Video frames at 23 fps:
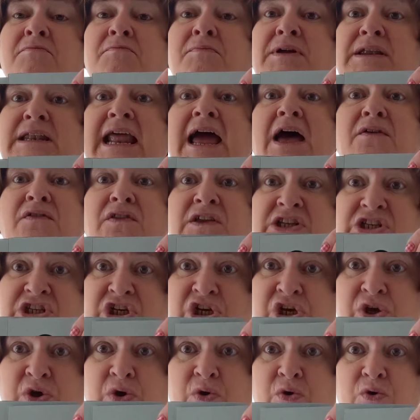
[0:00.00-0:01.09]
But now the
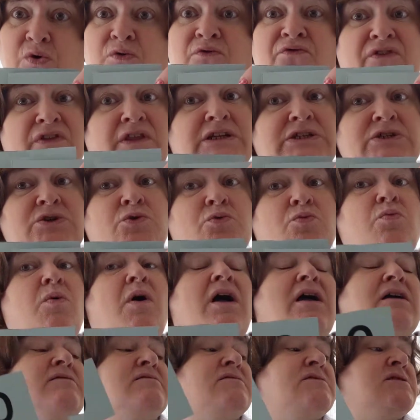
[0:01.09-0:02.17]
2 for the 2
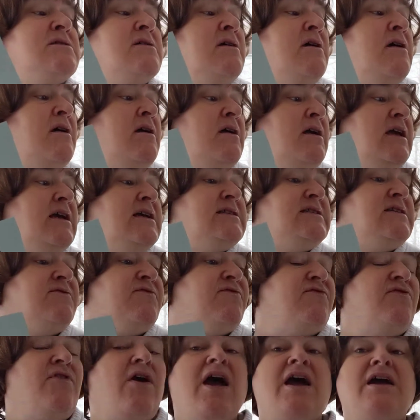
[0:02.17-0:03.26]
ones is in
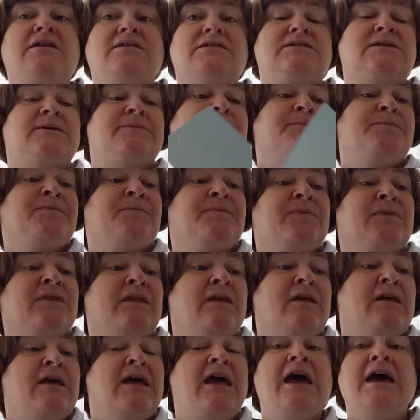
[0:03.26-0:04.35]
front.
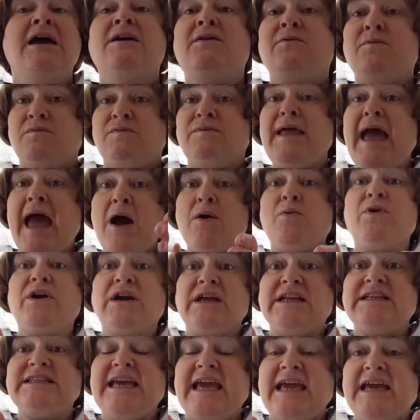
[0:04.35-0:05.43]
Now we're
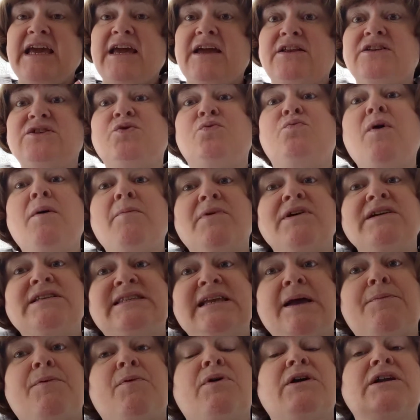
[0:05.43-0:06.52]
going to take it to one more
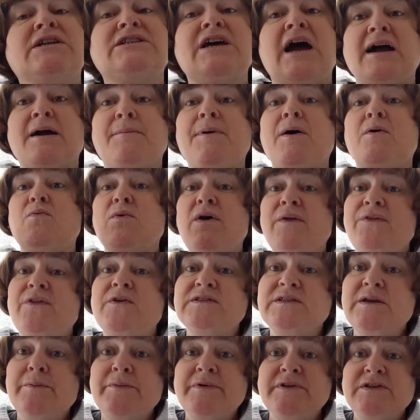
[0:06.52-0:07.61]
step. We're going to talk about what
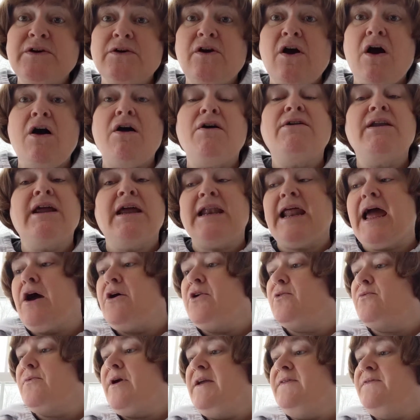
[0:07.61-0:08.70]
those numbers are called and how
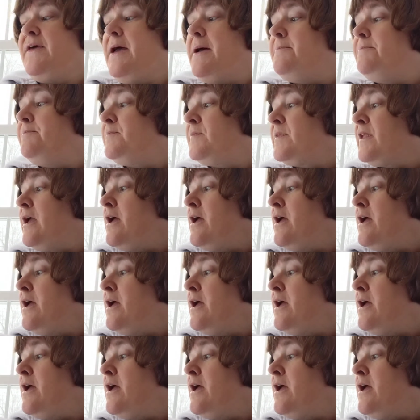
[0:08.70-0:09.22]
to write them.